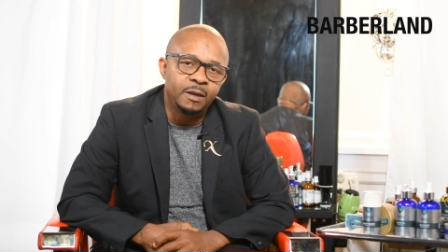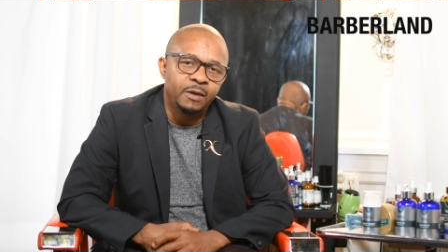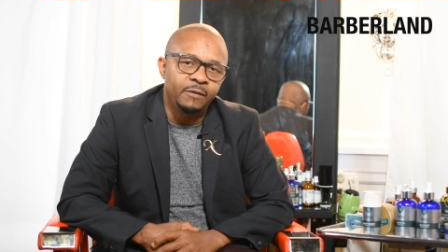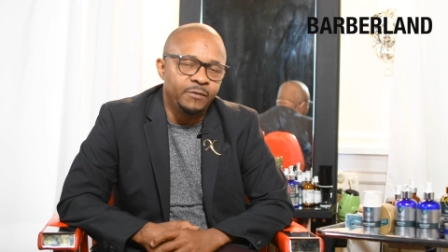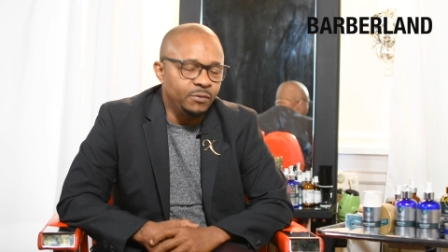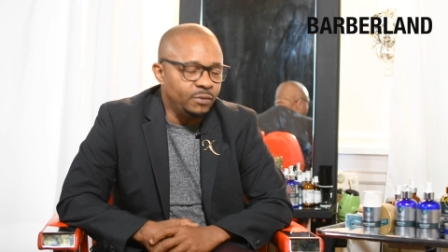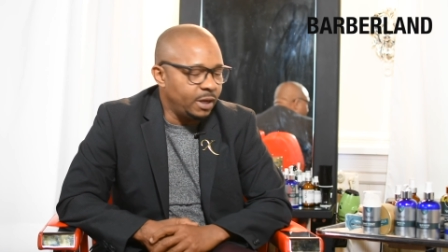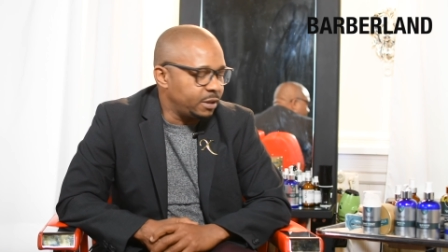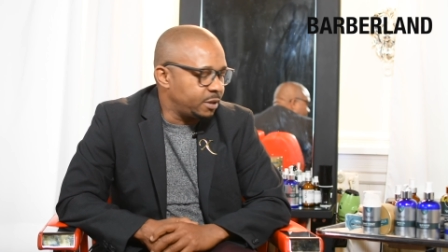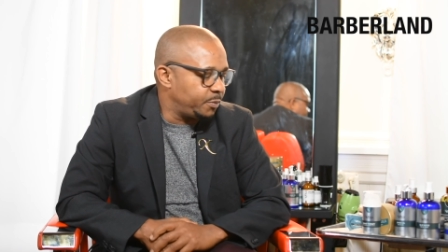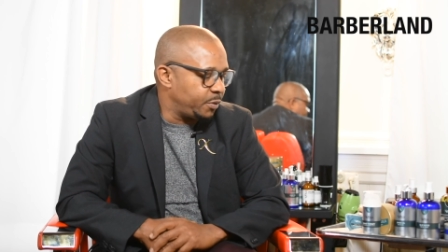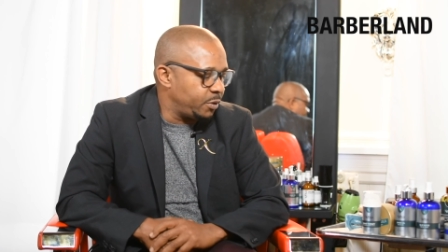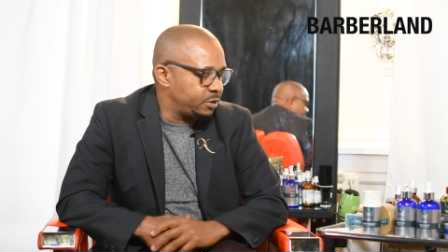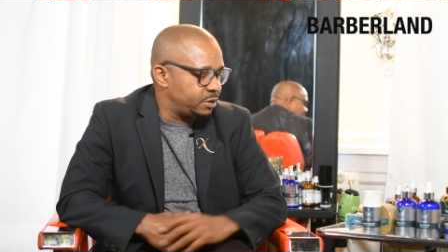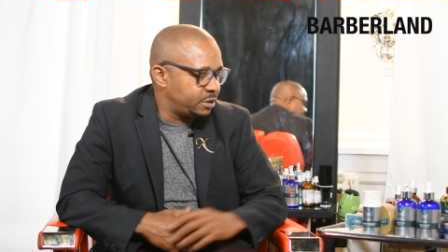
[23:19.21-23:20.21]
If you'd like to
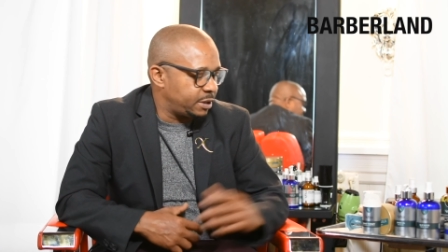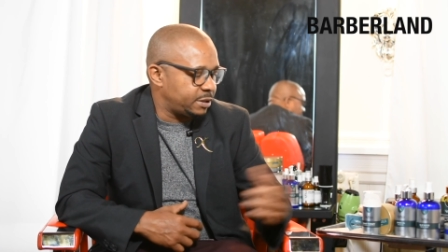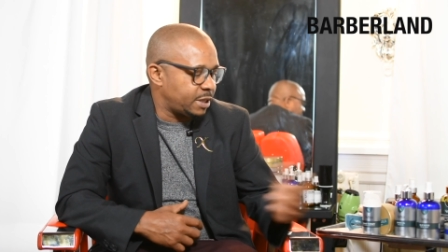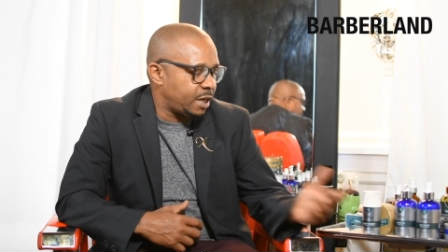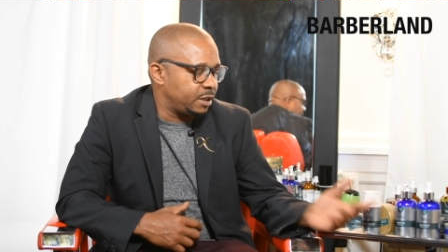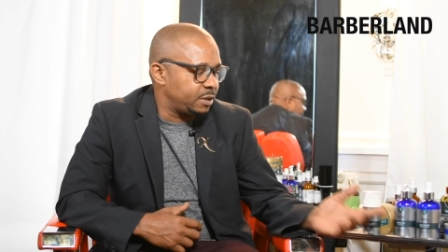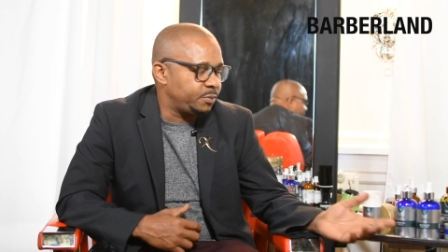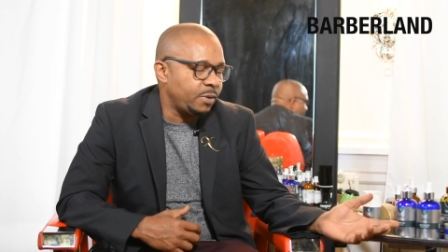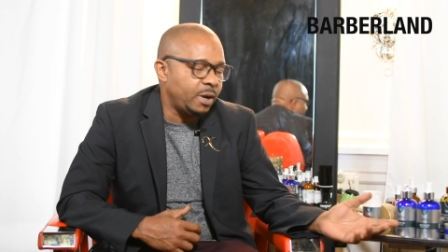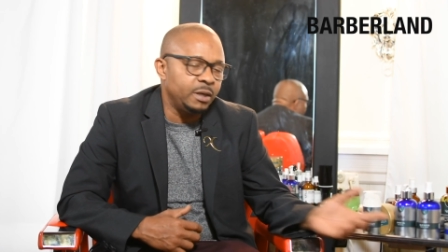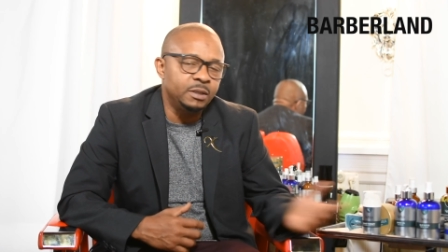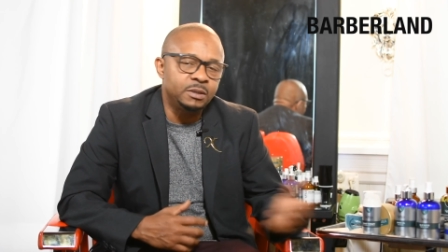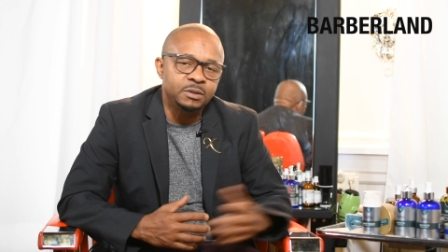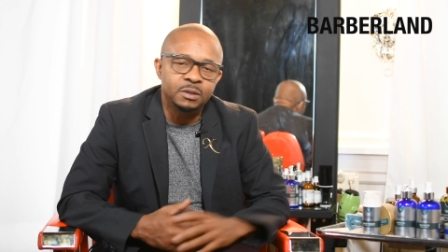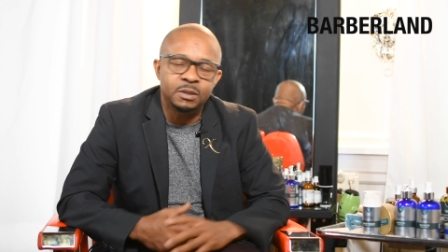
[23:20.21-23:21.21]
purchase Xotics
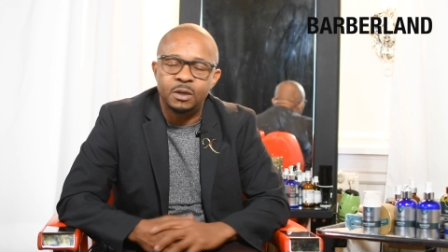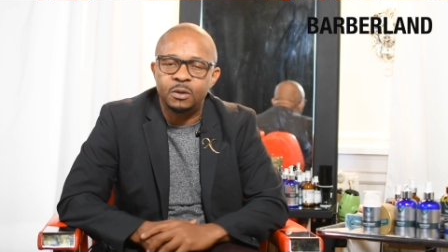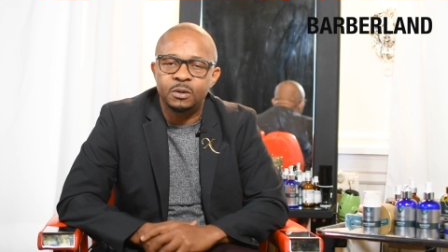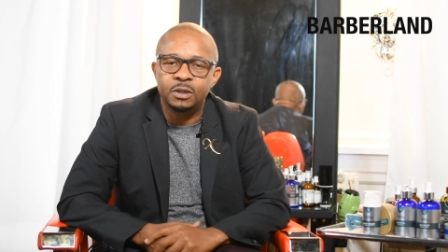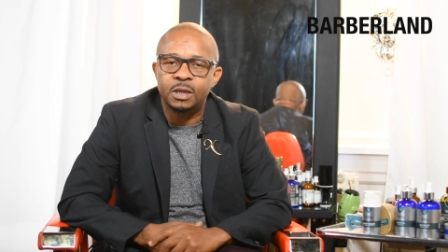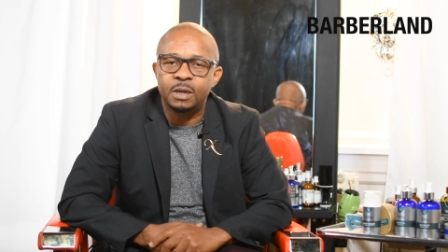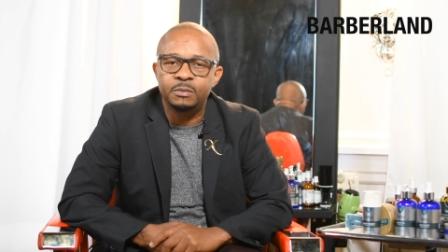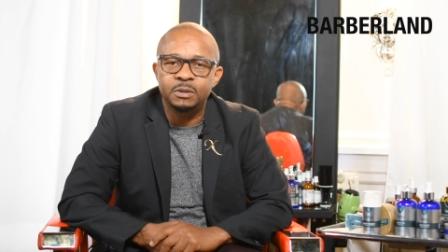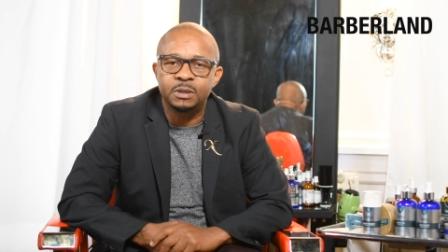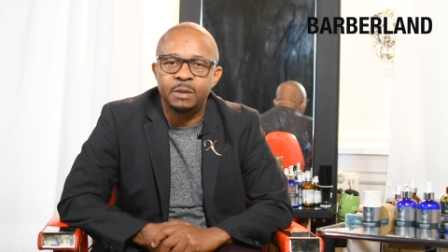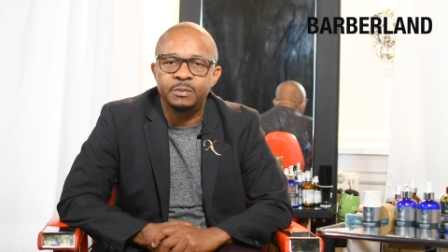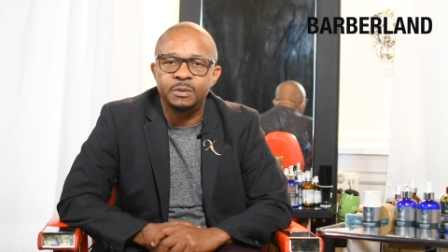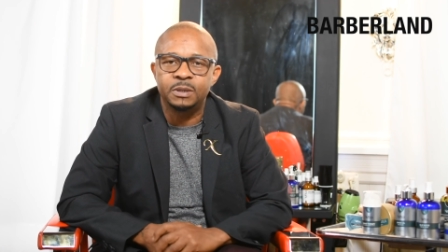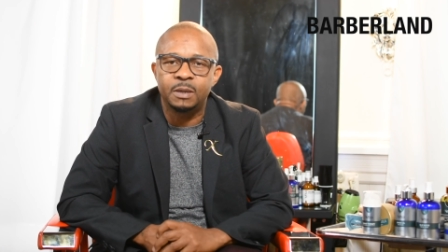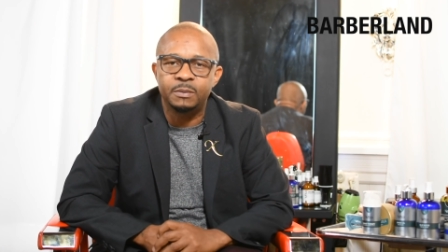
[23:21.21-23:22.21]
products, you can go to
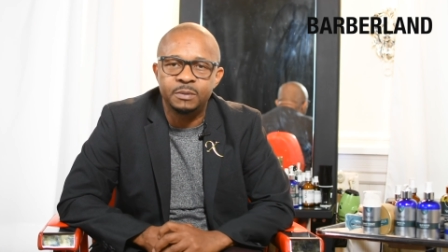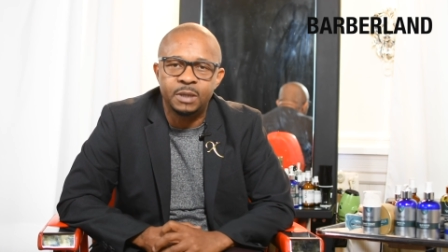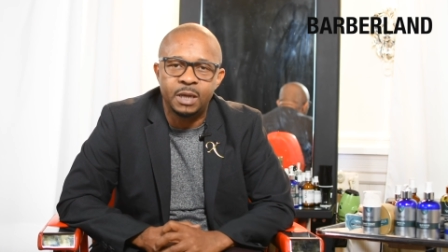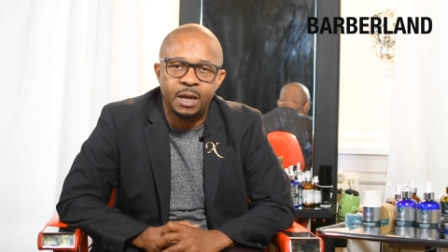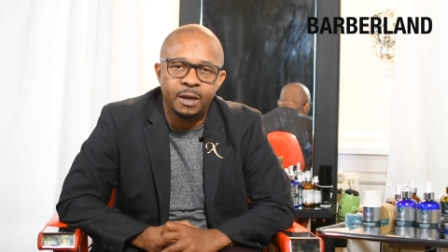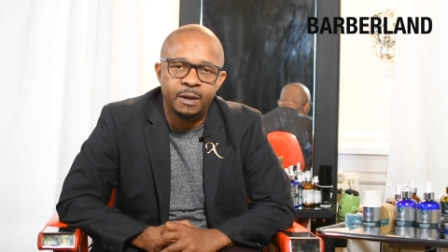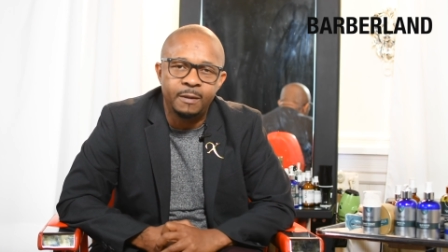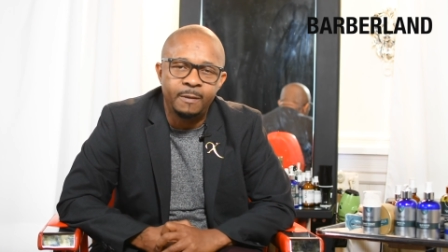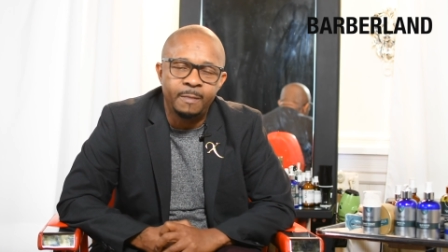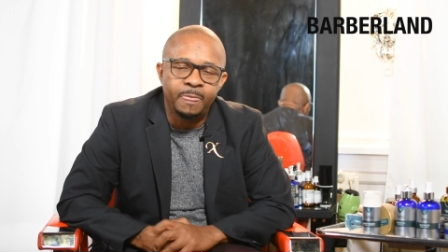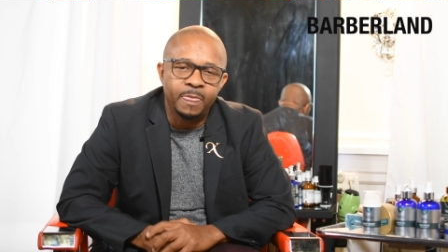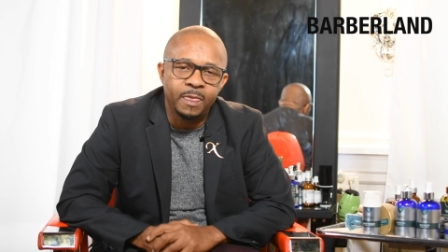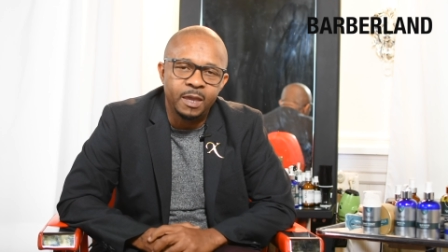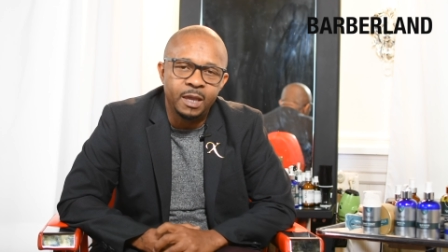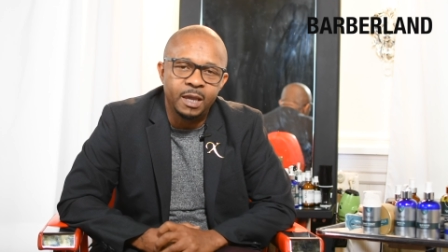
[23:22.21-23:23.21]

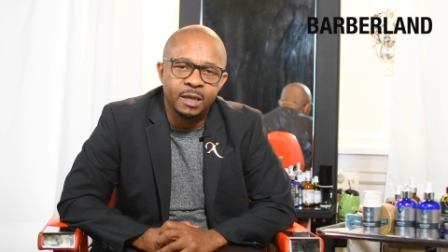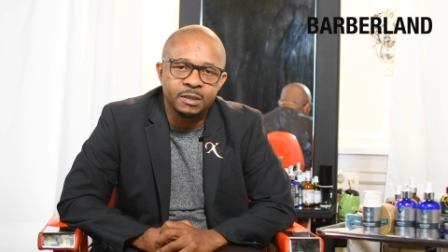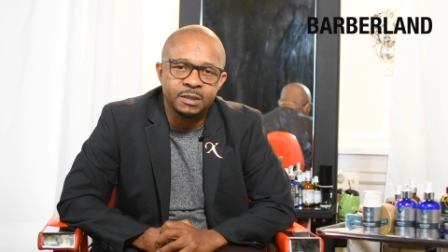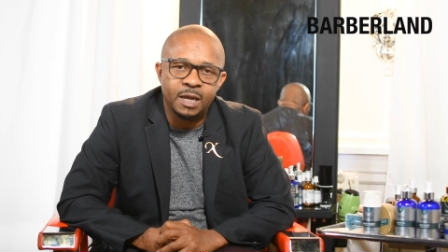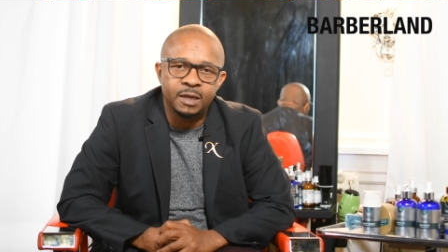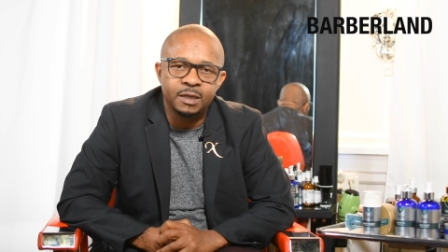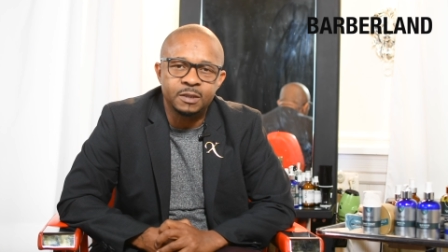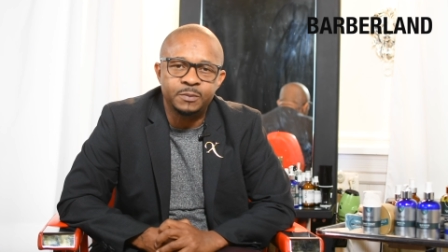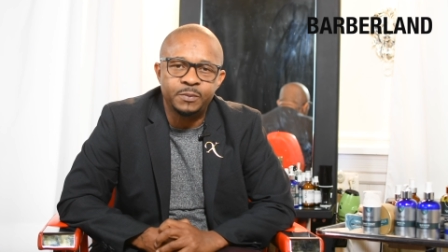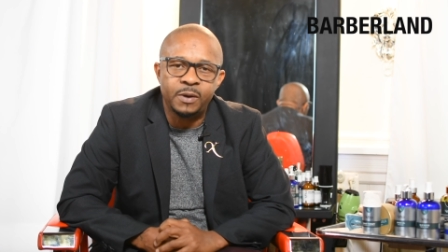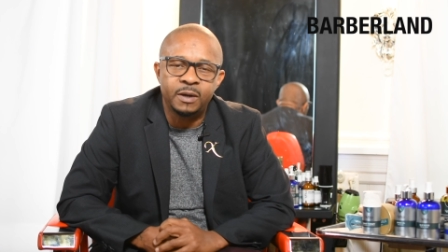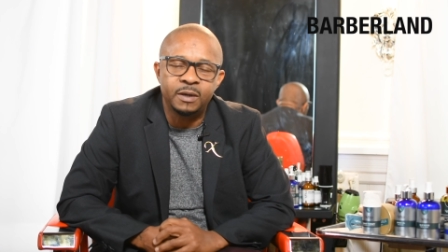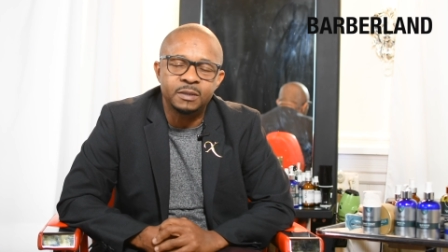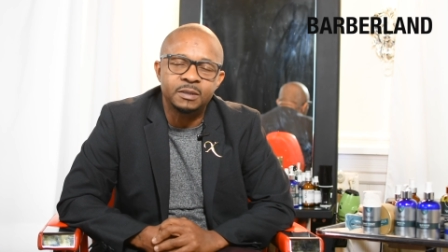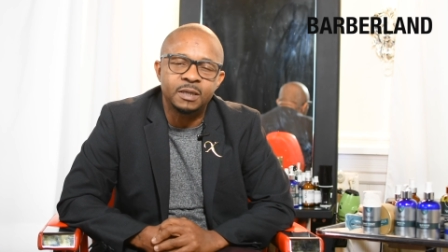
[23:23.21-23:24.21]
www.xoticsproducts,